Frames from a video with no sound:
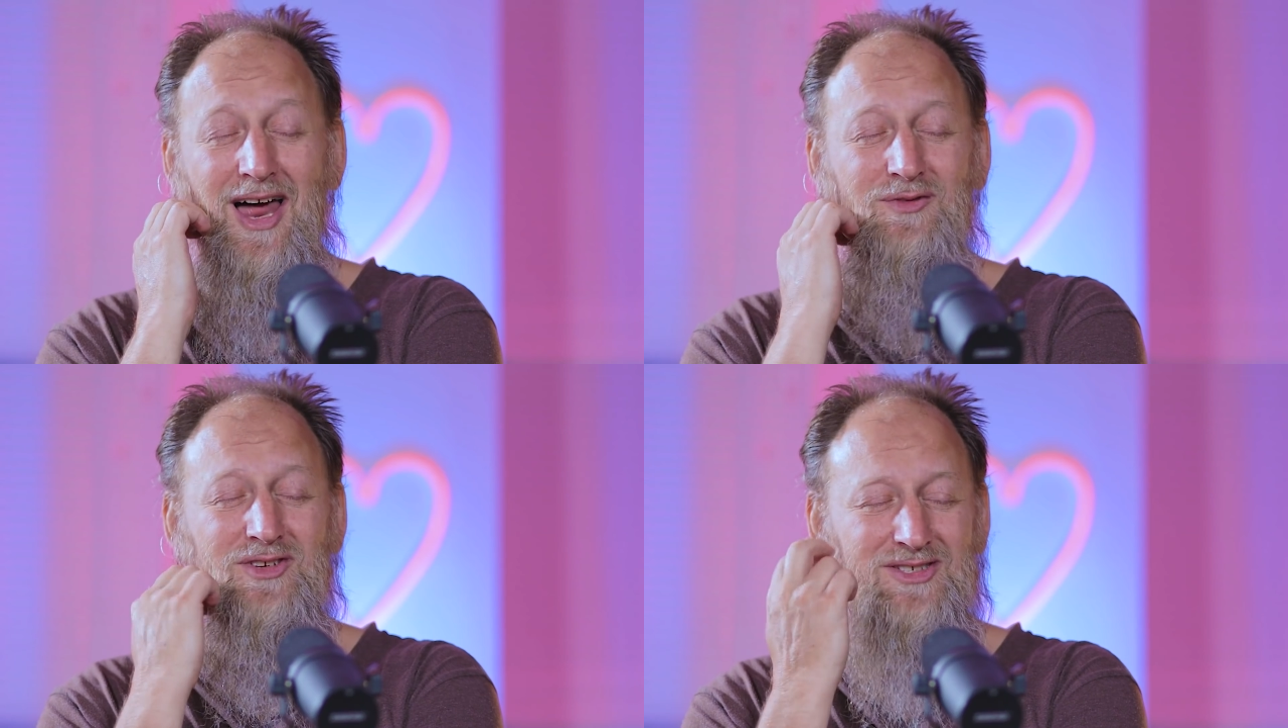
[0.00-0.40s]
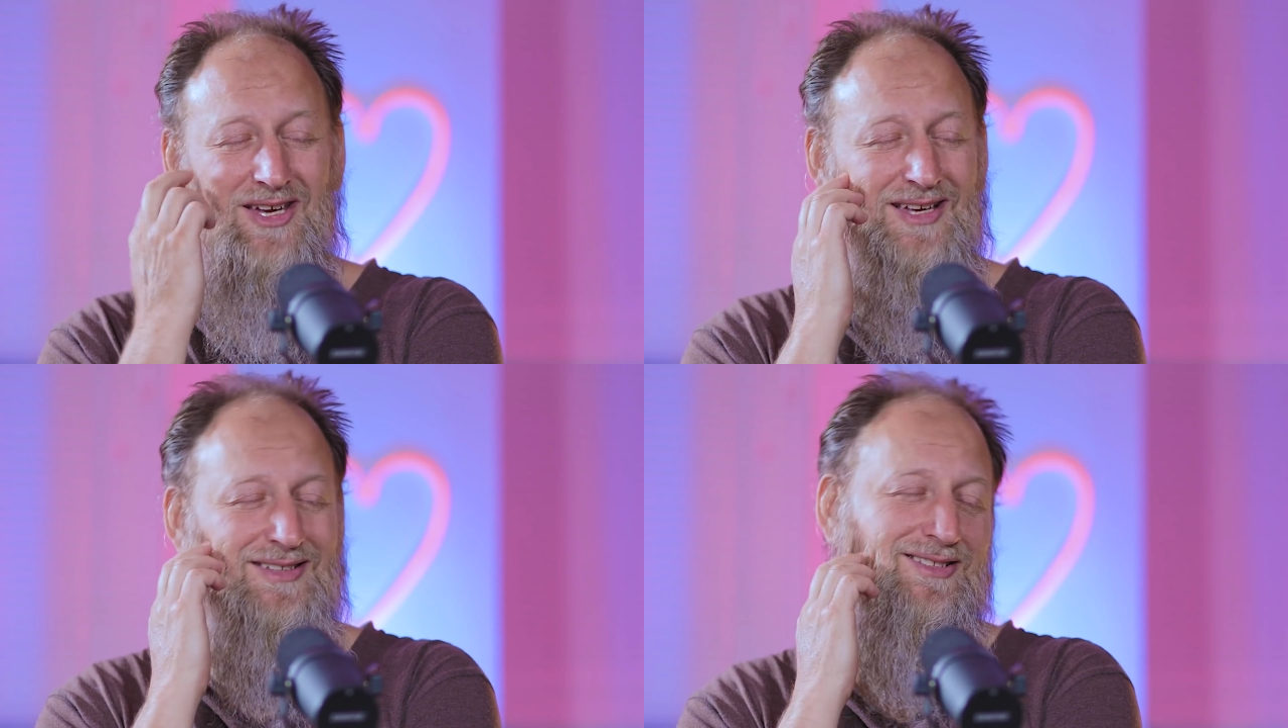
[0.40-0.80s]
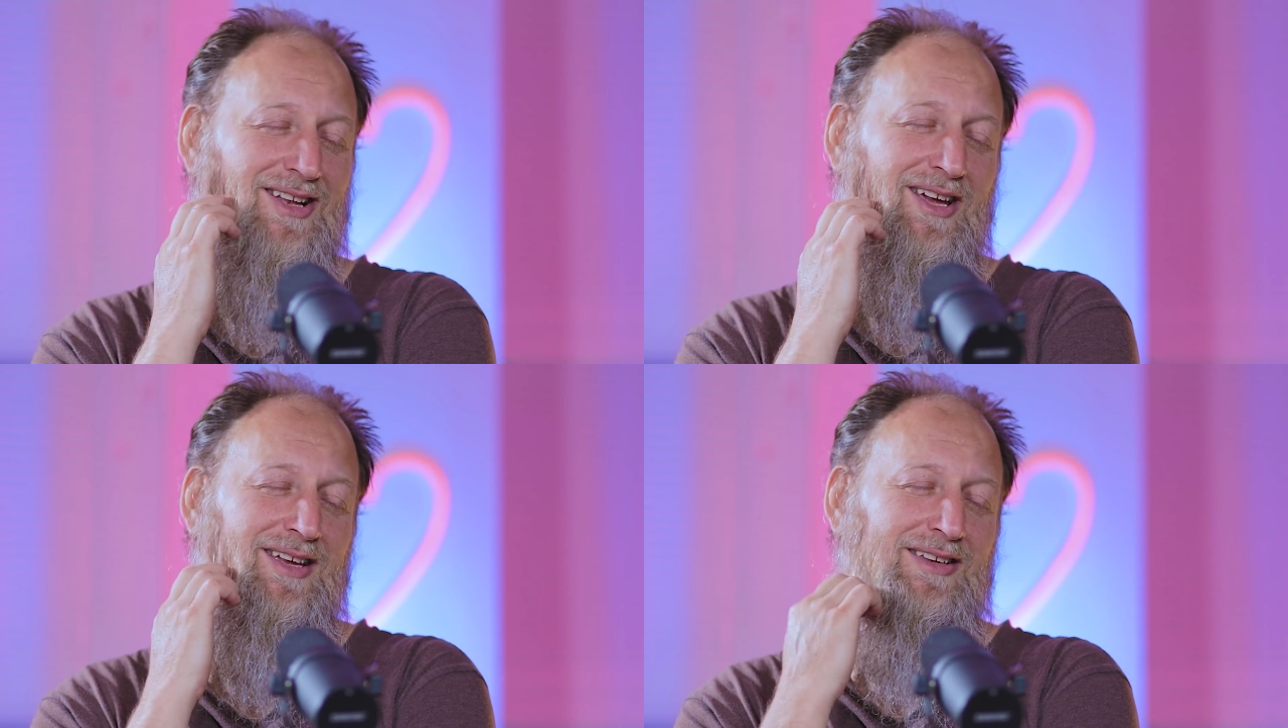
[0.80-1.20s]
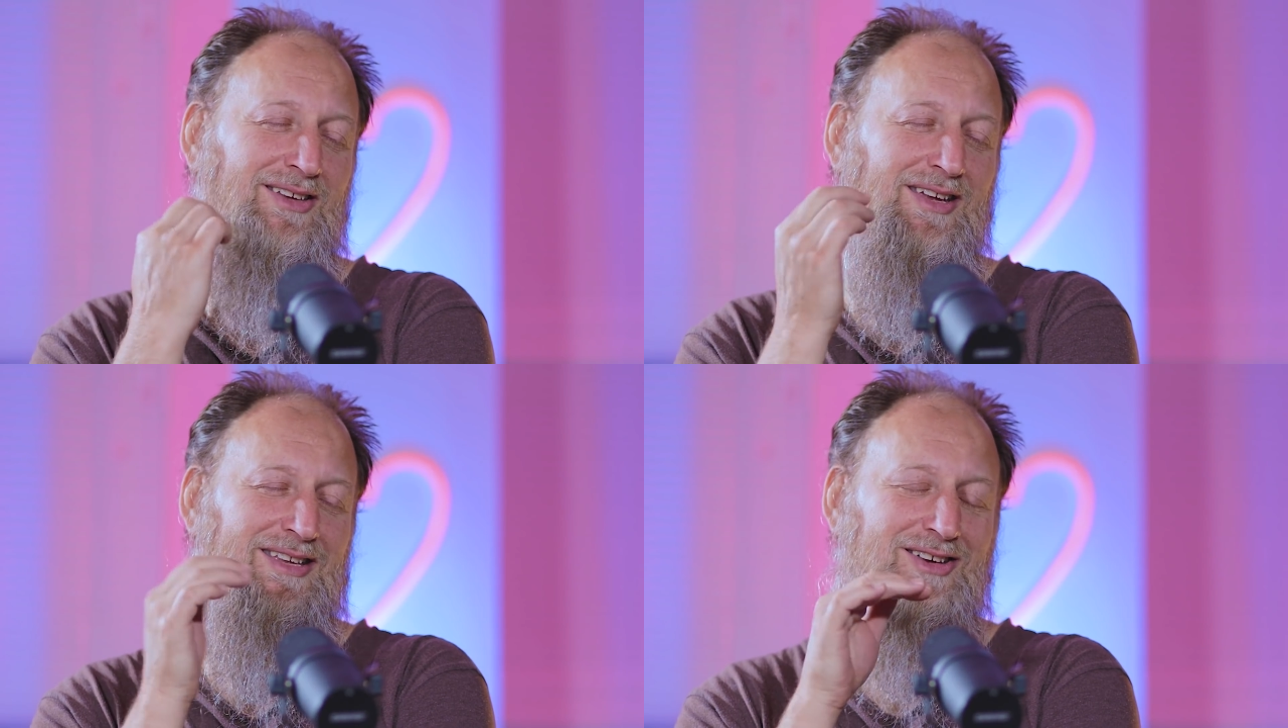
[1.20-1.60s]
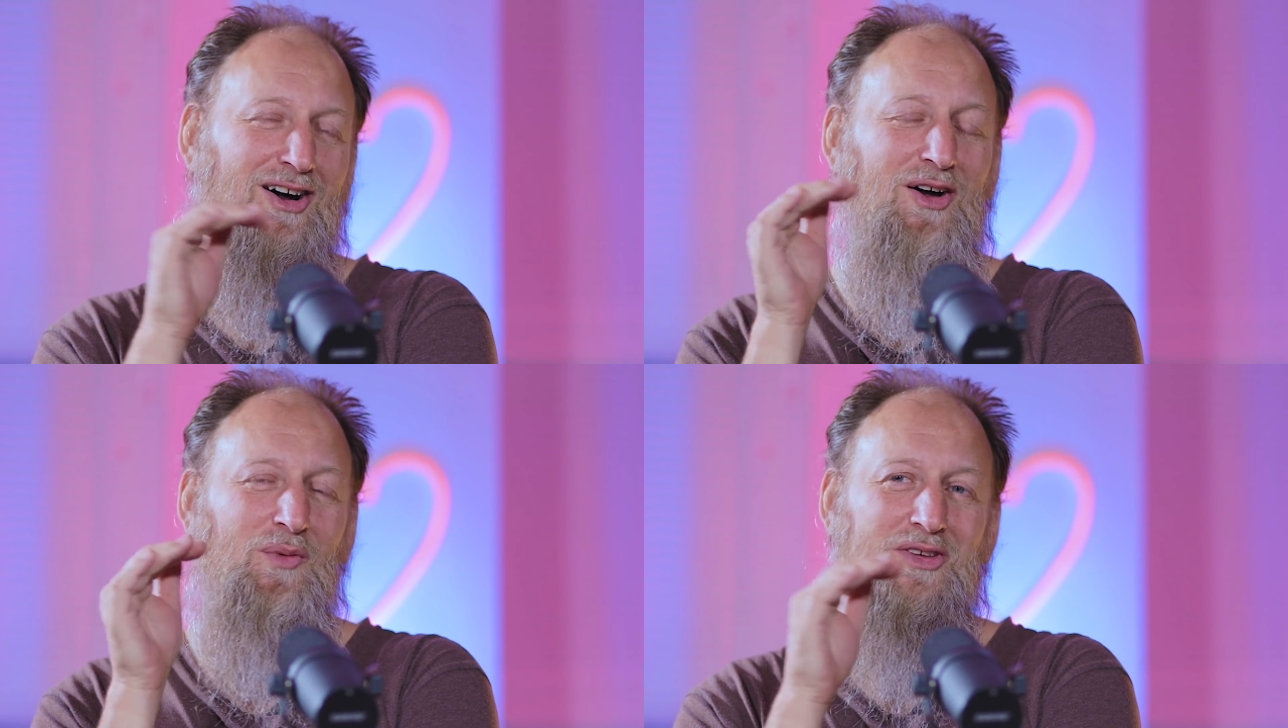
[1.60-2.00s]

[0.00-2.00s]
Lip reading: have to say it's like, it's hard